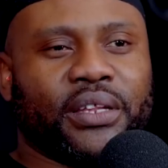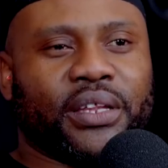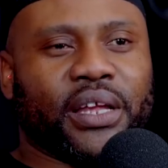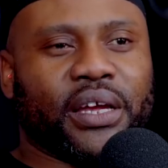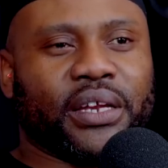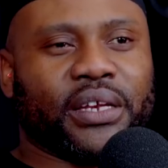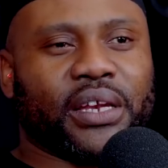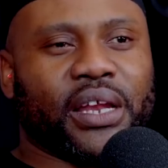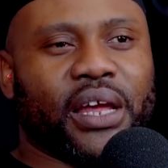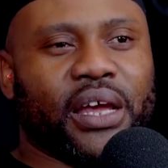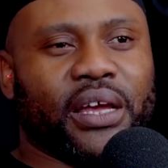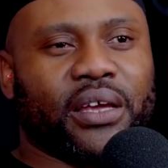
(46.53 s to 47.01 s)

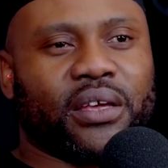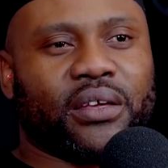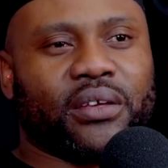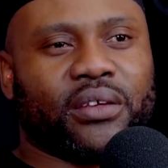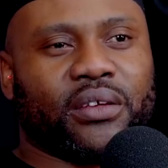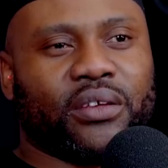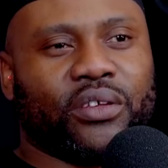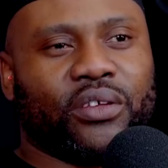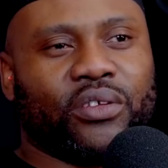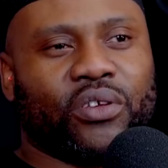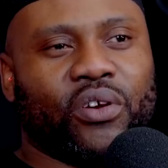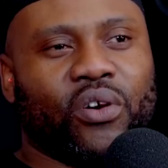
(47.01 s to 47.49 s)
That
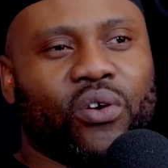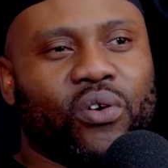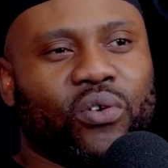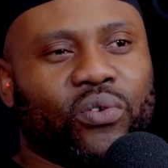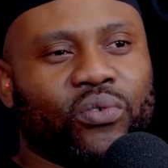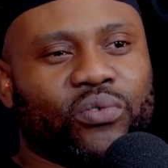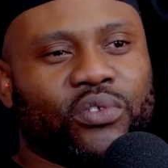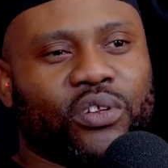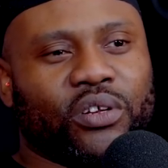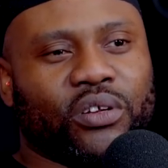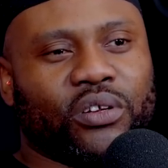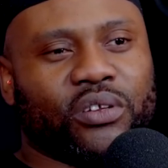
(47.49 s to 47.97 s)
like,
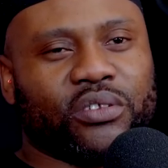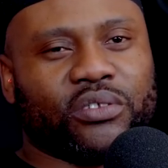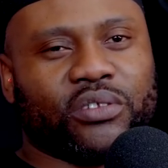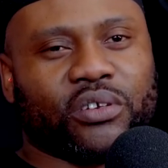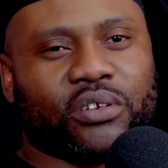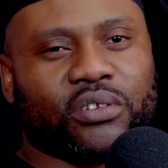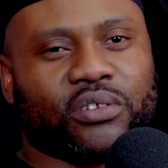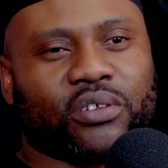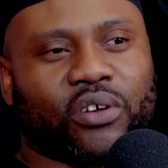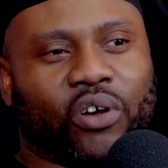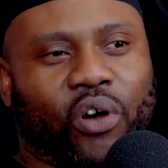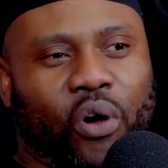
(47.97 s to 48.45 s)
yo,
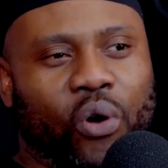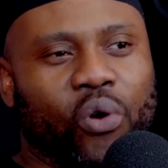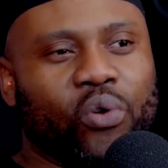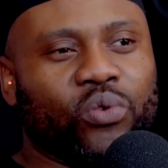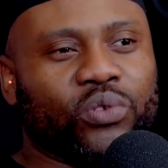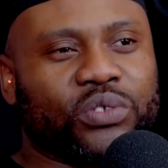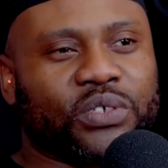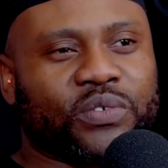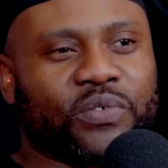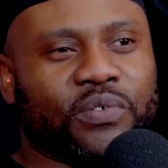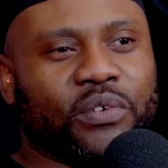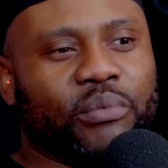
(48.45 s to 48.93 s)
the
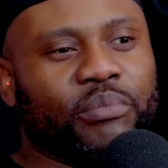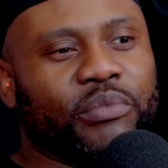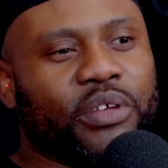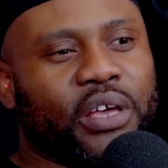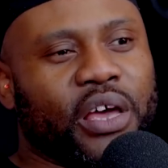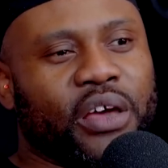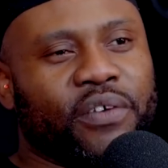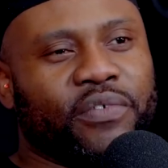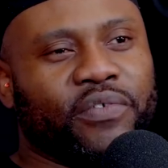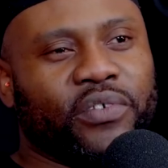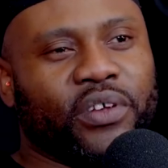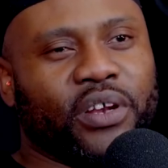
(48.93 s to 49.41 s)
GOATs for
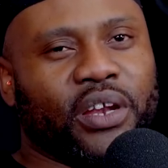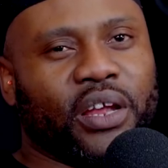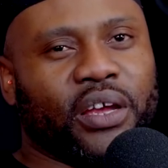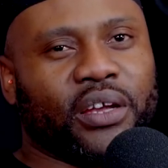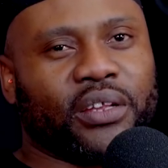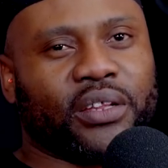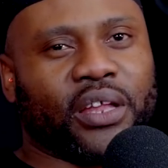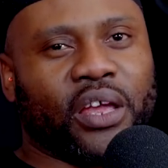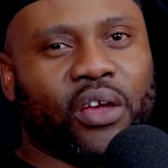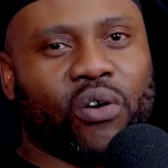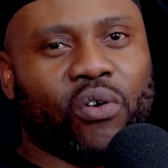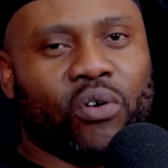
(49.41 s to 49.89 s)
me, I feel
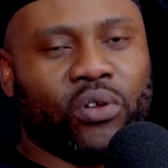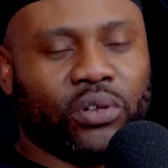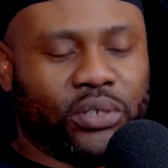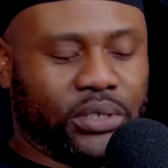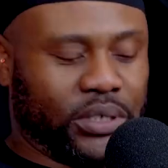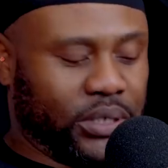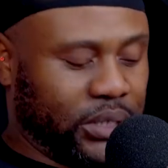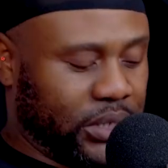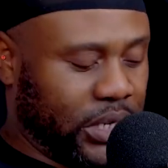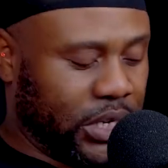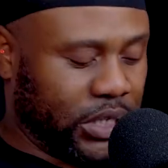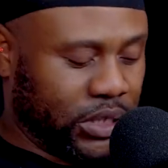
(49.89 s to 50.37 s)
like they
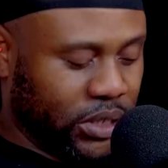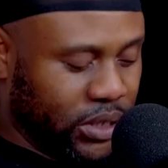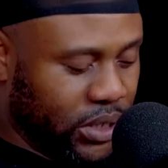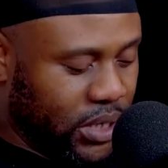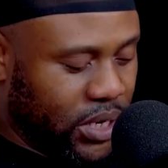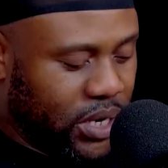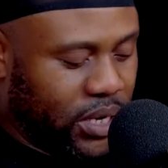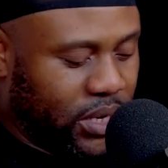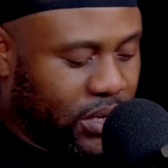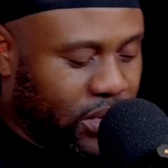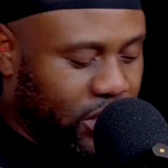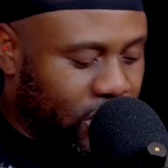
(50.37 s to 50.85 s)
all did that
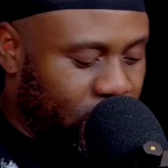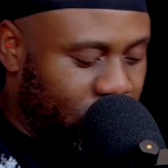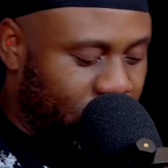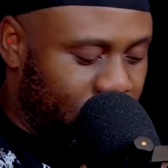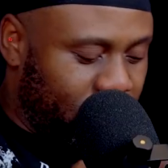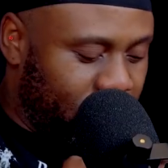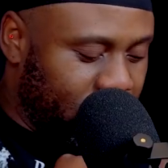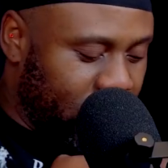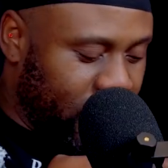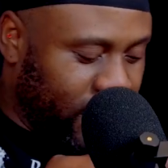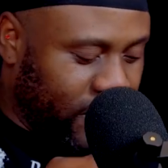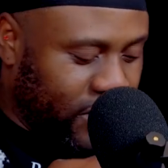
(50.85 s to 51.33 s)
shit. Like,
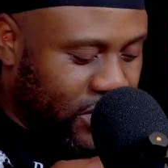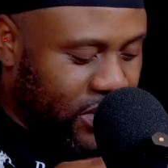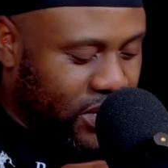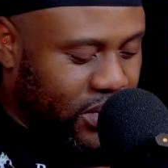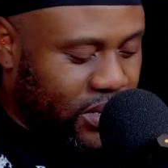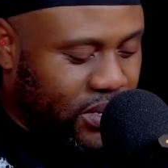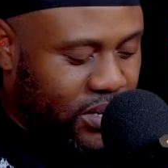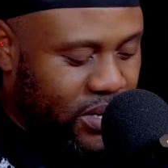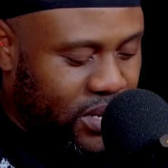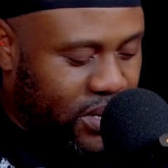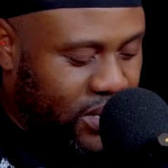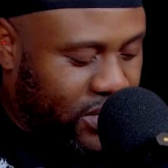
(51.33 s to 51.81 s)
yo, I've
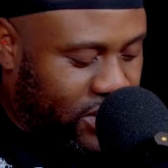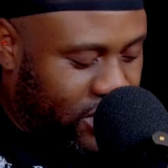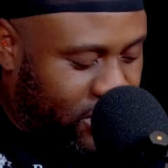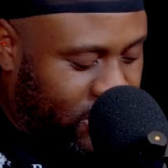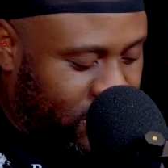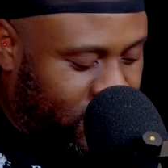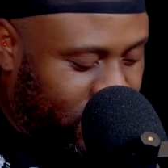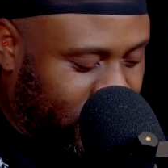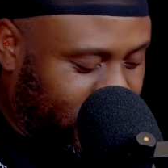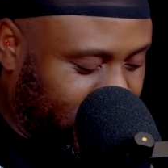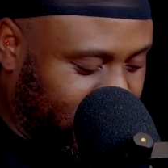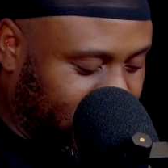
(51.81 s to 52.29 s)
got like
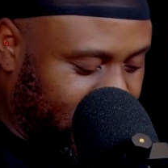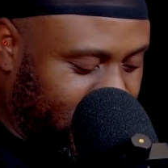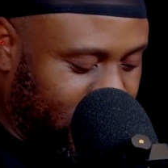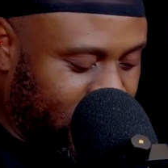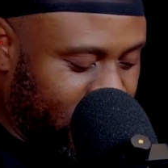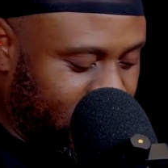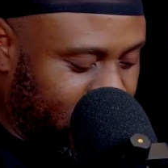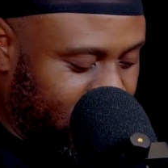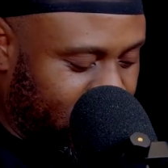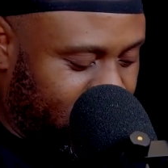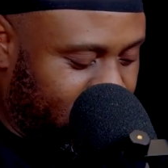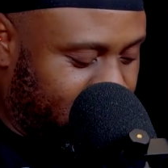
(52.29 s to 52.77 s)
it's
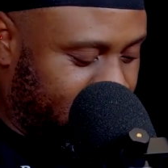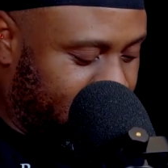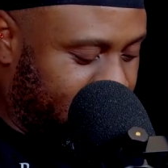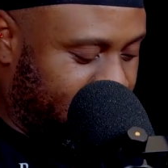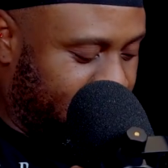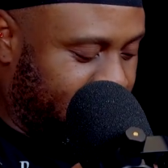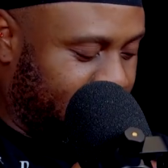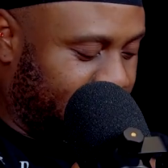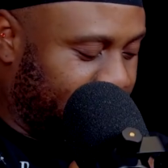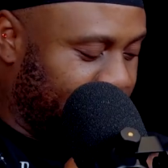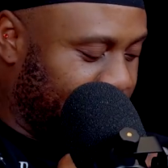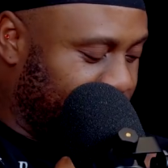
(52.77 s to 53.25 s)
Keenan,
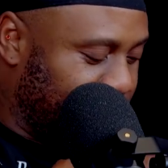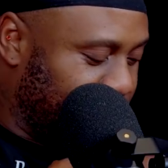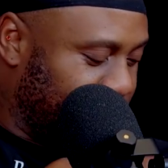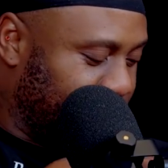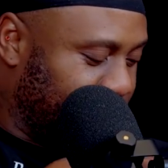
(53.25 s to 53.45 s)
Ricky,